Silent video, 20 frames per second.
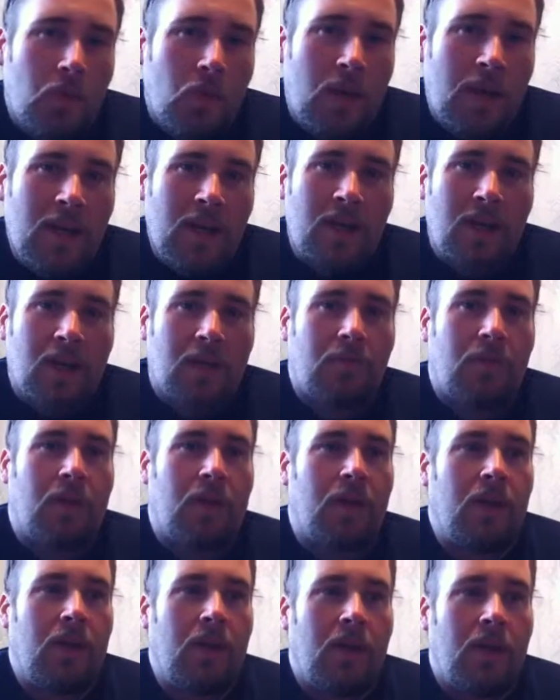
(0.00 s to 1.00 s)
do anything,
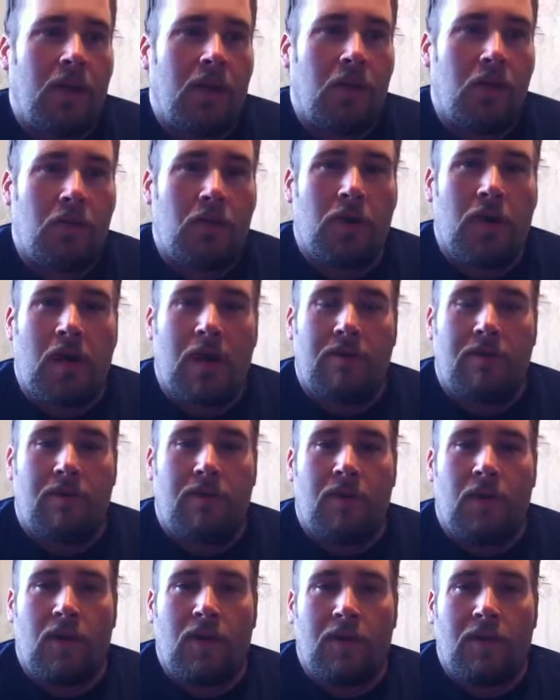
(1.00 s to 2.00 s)
but you could have a
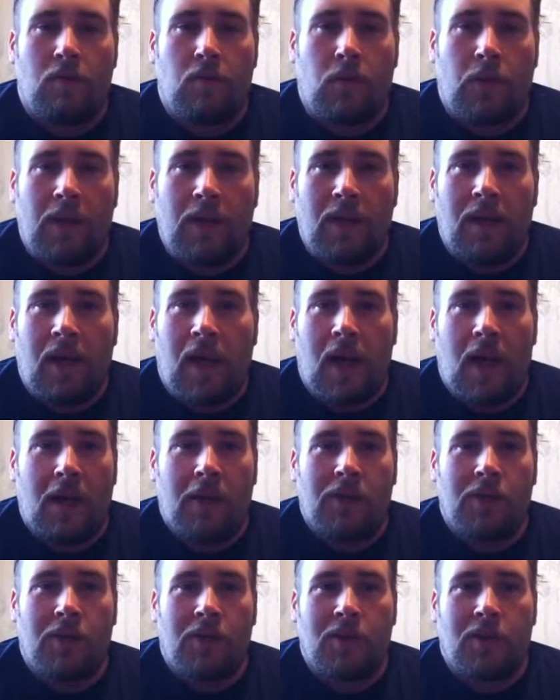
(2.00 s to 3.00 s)
very weak
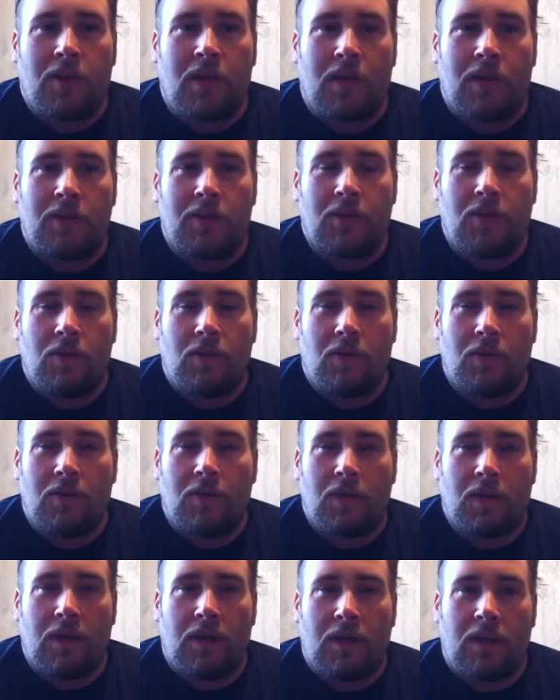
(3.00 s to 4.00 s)
action that's,
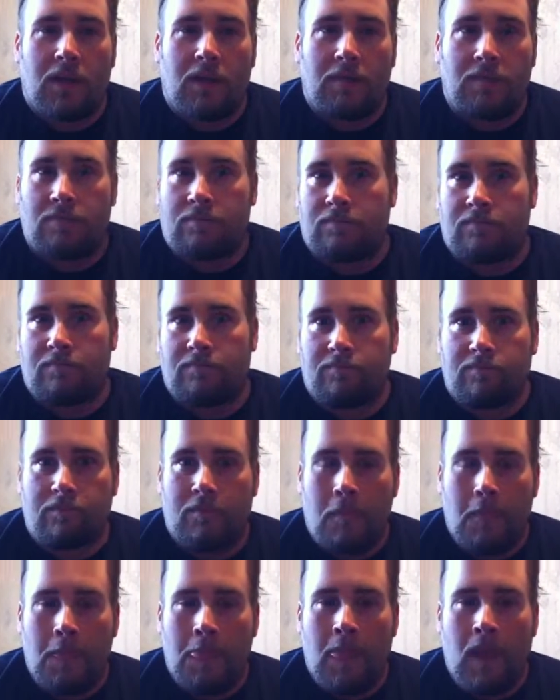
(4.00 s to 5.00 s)
the
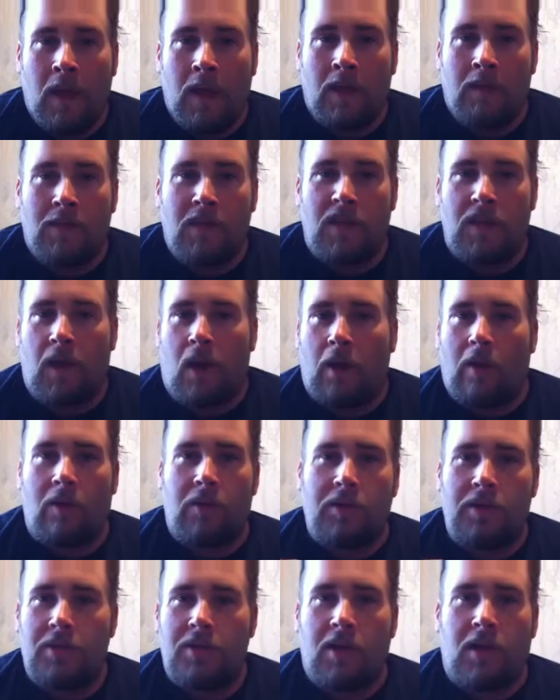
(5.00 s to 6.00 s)

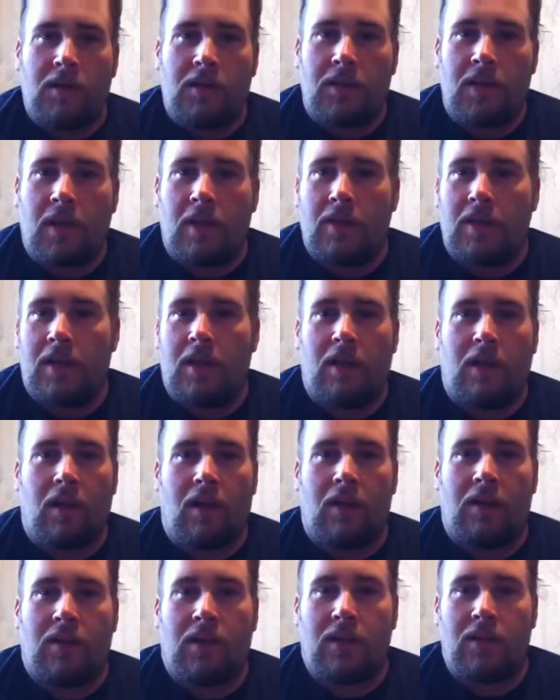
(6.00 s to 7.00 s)
tolerances aren't there, and you get a
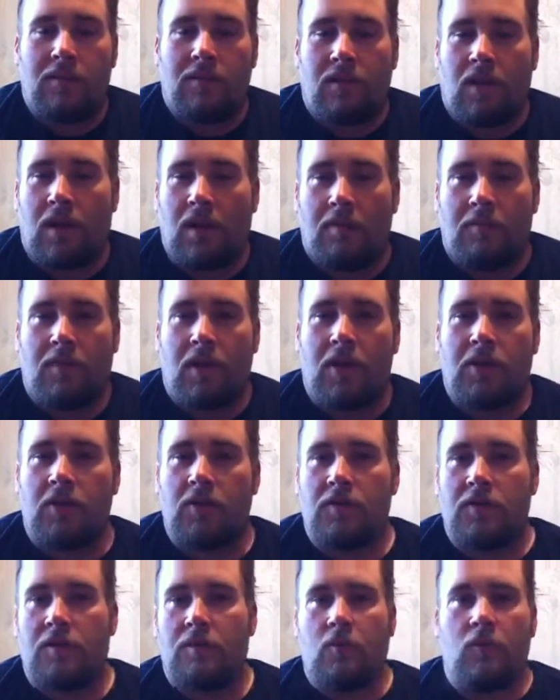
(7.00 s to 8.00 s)
lot of things, a lot of
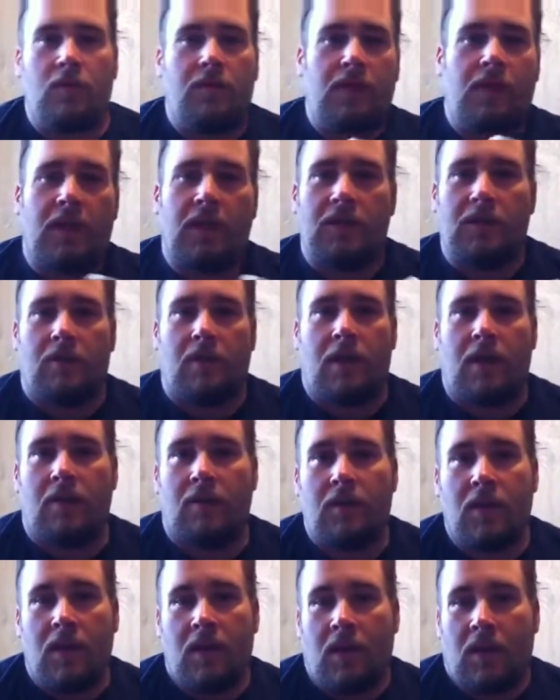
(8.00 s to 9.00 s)
pressure moving things
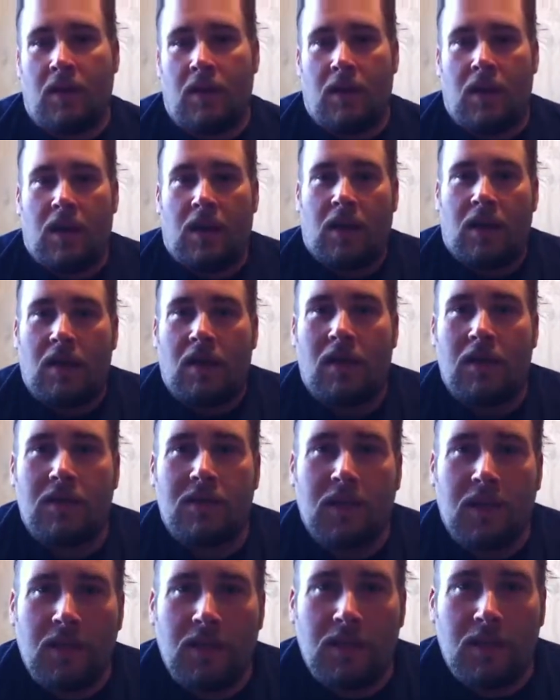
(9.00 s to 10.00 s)
around. It can
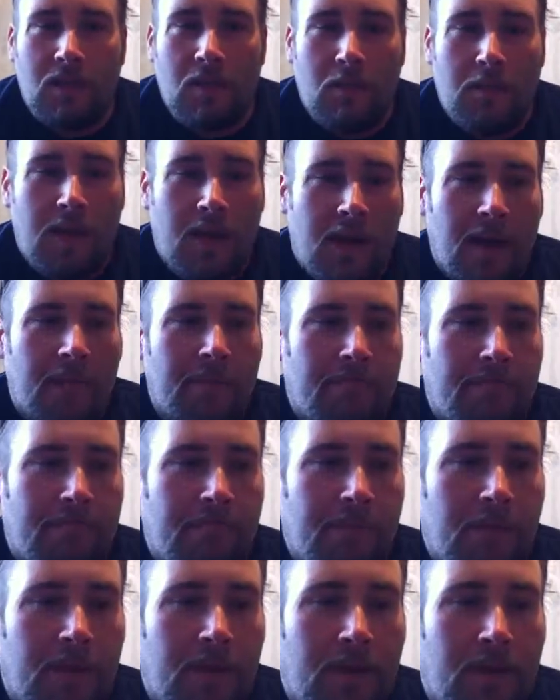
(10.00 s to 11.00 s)
cause things to go bad.
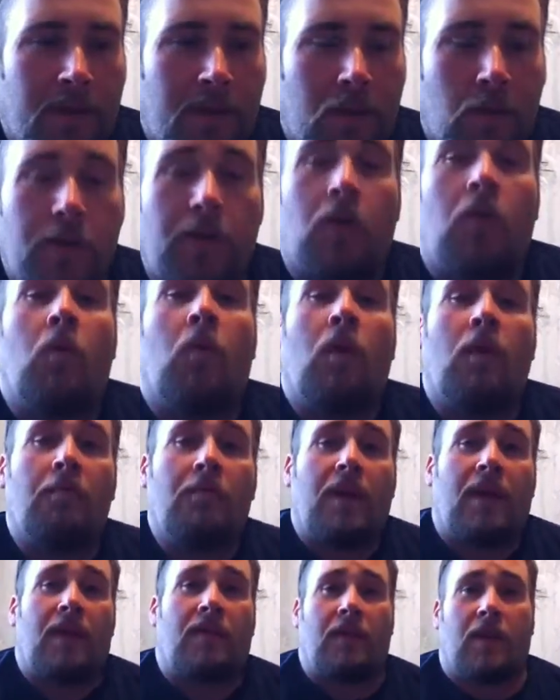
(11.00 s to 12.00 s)
But we don't
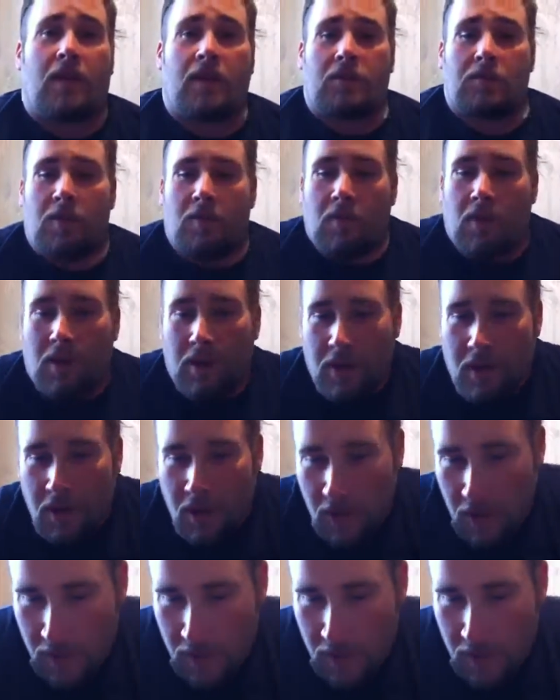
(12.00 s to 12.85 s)
want bad things. We want